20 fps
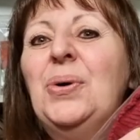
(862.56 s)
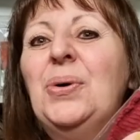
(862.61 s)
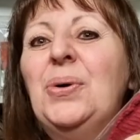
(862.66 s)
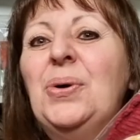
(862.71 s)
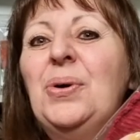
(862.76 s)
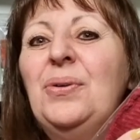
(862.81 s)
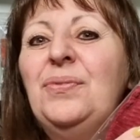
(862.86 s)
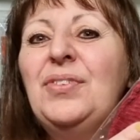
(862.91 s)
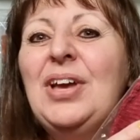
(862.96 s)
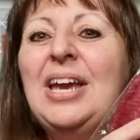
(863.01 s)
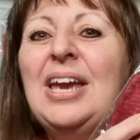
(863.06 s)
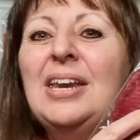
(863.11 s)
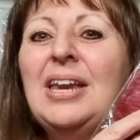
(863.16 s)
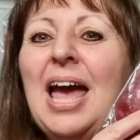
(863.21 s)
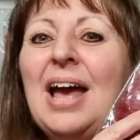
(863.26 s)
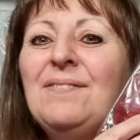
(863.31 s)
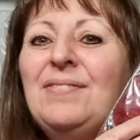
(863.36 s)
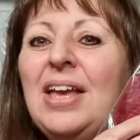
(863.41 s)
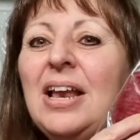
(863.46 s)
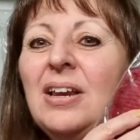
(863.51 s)
or if they can
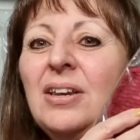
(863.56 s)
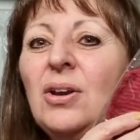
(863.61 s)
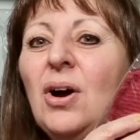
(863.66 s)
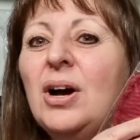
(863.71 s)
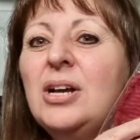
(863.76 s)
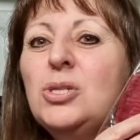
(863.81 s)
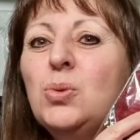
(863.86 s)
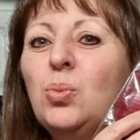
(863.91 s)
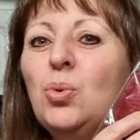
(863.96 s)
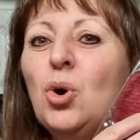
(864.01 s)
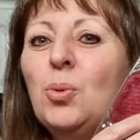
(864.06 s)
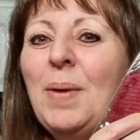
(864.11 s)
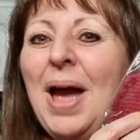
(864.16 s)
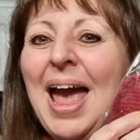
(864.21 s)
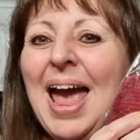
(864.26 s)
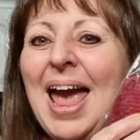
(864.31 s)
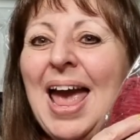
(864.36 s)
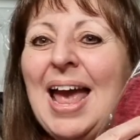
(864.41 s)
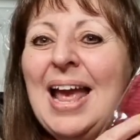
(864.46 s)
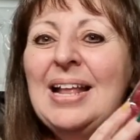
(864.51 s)
have their nice warm
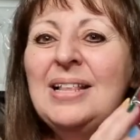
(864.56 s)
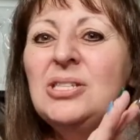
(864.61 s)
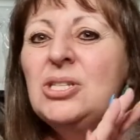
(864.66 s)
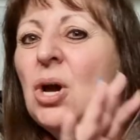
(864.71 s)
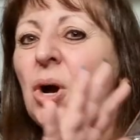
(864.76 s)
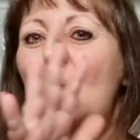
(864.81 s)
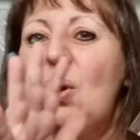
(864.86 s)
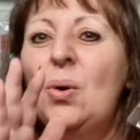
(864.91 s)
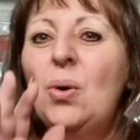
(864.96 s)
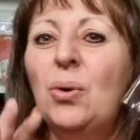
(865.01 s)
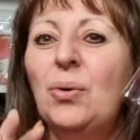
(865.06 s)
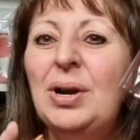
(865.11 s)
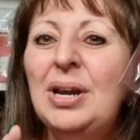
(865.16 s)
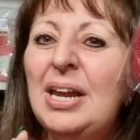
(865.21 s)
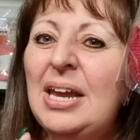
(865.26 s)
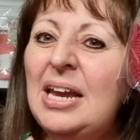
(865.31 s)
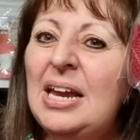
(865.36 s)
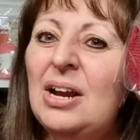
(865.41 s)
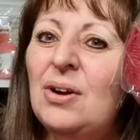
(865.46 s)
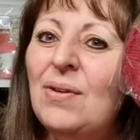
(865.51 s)
hands or an
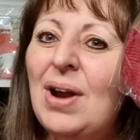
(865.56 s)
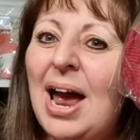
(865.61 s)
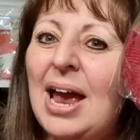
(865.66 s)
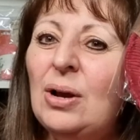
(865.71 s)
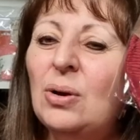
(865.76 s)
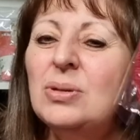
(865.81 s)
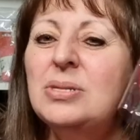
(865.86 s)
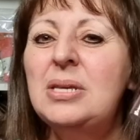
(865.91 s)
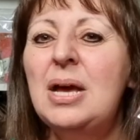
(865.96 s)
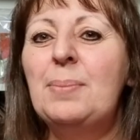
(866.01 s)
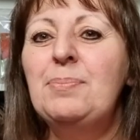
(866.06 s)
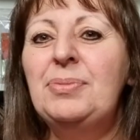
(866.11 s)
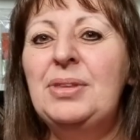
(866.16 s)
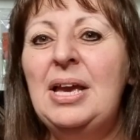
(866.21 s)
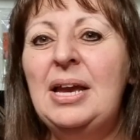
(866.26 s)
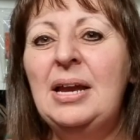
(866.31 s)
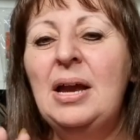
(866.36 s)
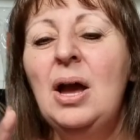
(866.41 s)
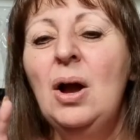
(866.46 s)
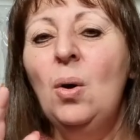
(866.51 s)
earache or
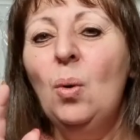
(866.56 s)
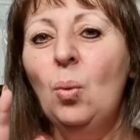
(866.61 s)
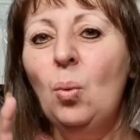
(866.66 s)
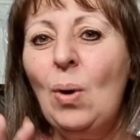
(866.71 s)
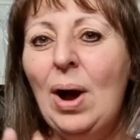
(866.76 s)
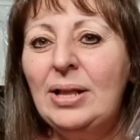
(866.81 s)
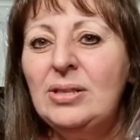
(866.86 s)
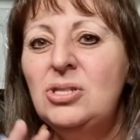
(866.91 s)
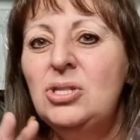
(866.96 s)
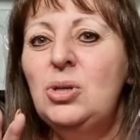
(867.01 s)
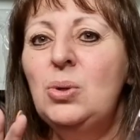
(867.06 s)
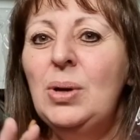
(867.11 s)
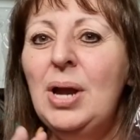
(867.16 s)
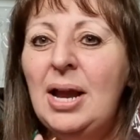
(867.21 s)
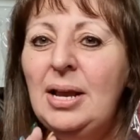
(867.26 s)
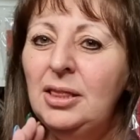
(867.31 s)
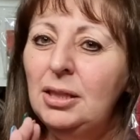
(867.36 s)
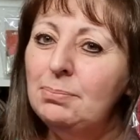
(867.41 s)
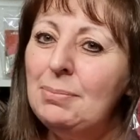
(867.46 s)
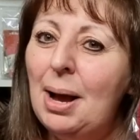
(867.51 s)
something once you
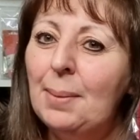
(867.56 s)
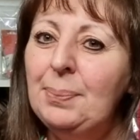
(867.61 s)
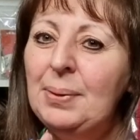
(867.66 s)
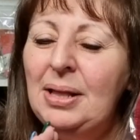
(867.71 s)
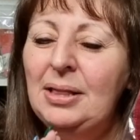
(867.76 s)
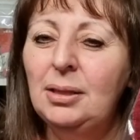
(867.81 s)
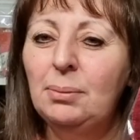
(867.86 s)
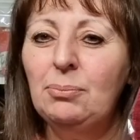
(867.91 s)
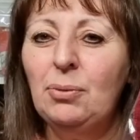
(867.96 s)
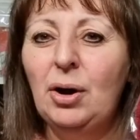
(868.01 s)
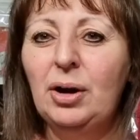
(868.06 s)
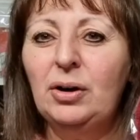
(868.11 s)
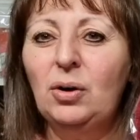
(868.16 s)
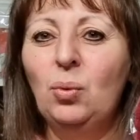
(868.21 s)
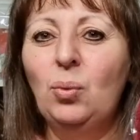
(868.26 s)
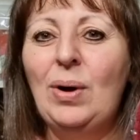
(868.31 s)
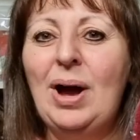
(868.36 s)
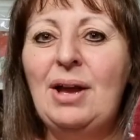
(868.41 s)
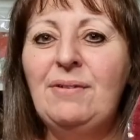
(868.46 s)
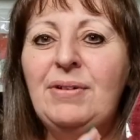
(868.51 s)
heat them up in the
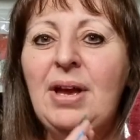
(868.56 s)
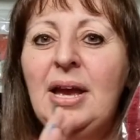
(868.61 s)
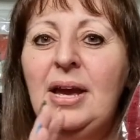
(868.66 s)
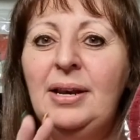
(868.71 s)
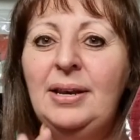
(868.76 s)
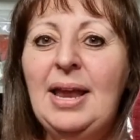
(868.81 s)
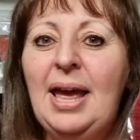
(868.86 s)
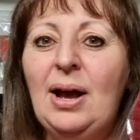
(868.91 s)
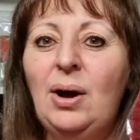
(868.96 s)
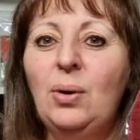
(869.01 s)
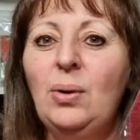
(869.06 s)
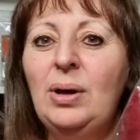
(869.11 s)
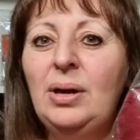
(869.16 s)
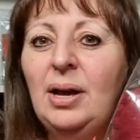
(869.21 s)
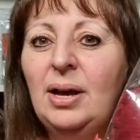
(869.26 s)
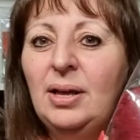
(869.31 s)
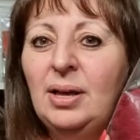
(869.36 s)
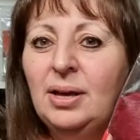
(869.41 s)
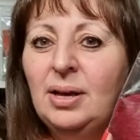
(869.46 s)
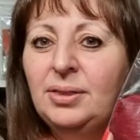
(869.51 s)
microwave. Now,
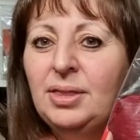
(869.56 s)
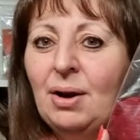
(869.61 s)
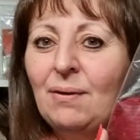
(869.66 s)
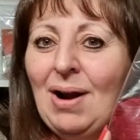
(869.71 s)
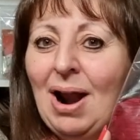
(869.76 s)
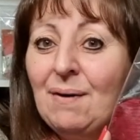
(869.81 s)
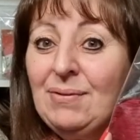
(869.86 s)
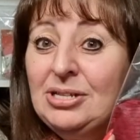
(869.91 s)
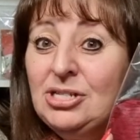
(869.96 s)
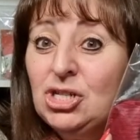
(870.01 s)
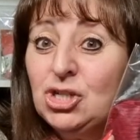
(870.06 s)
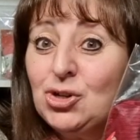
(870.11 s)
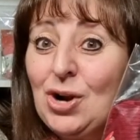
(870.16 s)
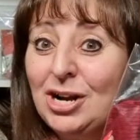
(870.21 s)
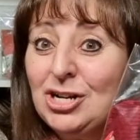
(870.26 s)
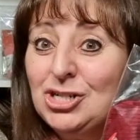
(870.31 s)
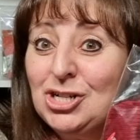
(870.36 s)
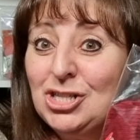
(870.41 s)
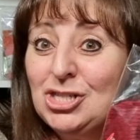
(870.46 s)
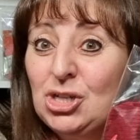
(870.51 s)
Uh, there are
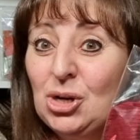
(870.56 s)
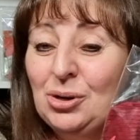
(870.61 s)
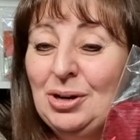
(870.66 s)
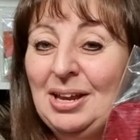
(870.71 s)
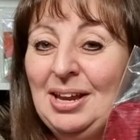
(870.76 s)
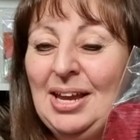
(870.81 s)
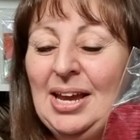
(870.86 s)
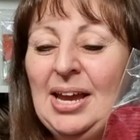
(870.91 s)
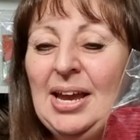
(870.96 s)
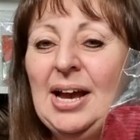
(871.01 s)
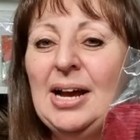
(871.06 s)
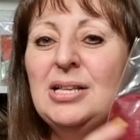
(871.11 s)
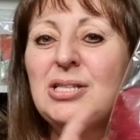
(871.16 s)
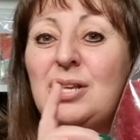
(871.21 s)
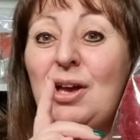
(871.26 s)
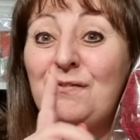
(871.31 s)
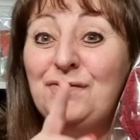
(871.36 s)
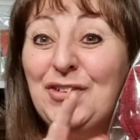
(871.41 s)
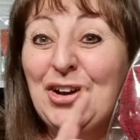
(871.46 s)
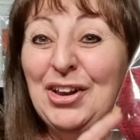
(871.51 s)
instructions on here,
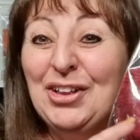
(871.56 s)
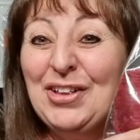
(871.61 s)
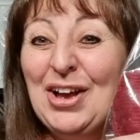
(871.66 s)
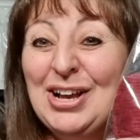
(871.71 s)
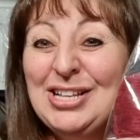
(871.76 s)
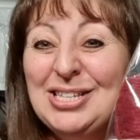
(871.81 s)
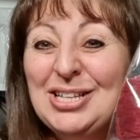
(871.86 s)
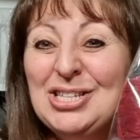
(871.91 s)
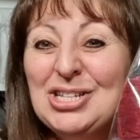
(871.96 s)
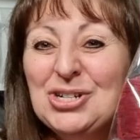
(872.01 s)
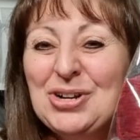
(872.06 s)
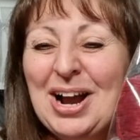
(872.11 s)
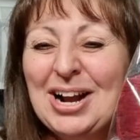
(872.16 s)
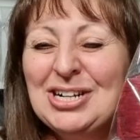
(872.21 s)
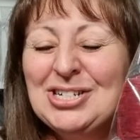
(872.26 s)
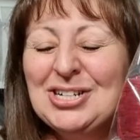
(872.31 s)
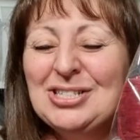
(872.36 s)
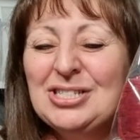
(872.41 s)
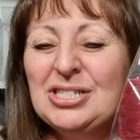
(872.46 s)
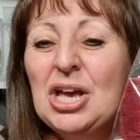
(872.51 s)
so follow those
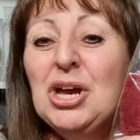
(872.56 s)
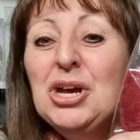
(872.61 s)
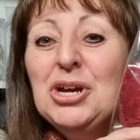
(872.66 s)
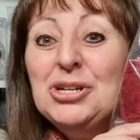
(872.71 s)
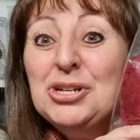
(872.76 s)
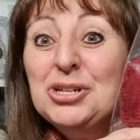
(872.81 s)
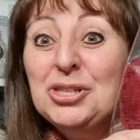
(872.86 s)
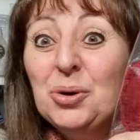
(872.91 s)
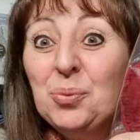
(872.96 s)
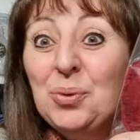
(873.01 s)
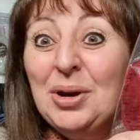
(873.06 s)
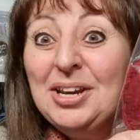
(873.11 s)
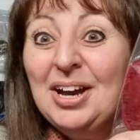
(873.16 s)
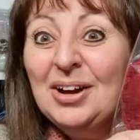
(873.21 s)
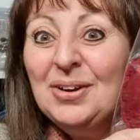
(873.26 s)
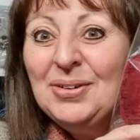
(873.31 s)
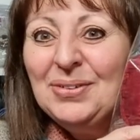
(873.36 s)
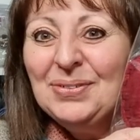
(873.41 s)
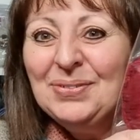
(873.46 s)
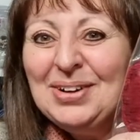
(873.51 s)
instructions to the
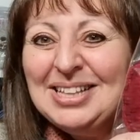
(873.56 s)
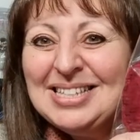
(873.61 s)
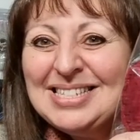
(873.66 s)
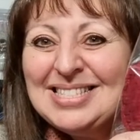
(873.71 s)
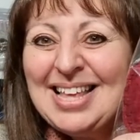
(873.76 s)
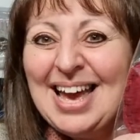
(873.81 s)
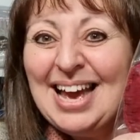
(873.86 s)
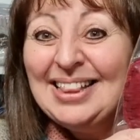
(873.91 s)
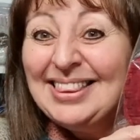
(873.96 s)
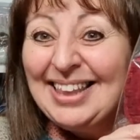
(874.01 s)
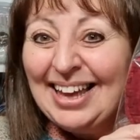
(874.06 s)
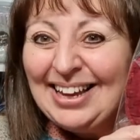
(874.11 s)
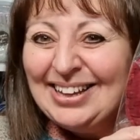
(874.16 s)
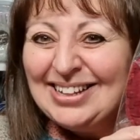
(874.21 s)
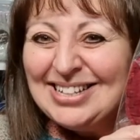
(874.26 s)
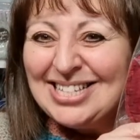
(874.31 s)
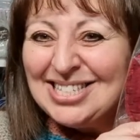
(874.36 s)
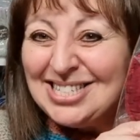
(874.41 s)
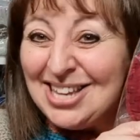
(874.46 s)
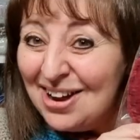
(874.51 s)
winner who wins that.
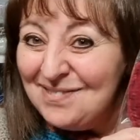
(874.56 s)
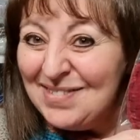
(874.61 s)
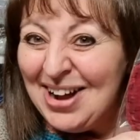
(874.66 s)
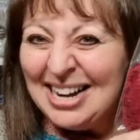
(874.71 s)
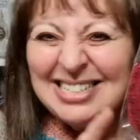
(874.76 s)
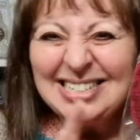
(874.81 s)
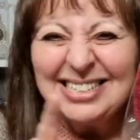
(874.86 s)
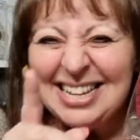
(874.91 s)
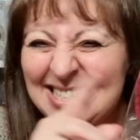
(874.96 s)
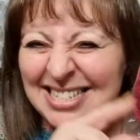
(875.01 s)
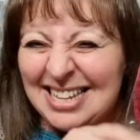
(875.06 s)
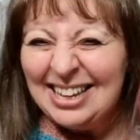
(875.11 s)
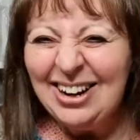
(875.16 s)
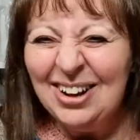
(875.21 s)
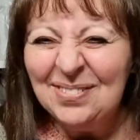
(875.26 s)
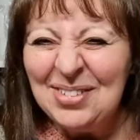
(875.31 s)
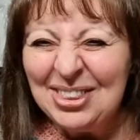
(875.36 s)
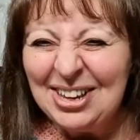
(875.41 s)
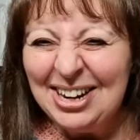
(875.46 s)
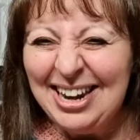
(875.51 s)
Thank you so much. Let's get
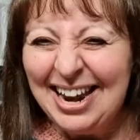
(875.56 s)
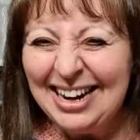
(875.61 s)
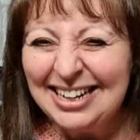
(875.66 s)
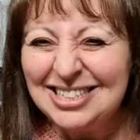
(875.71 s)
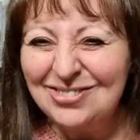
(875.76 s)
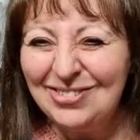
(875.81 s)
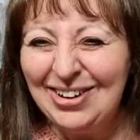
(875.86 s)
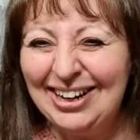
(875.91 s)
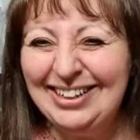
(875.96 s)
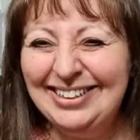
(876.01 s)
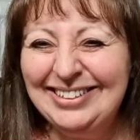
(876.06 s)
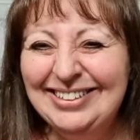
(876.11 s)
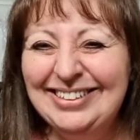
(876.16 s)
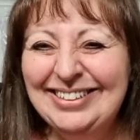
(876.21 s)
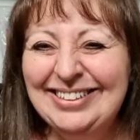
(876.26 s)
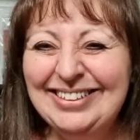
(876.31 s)
on with the next one.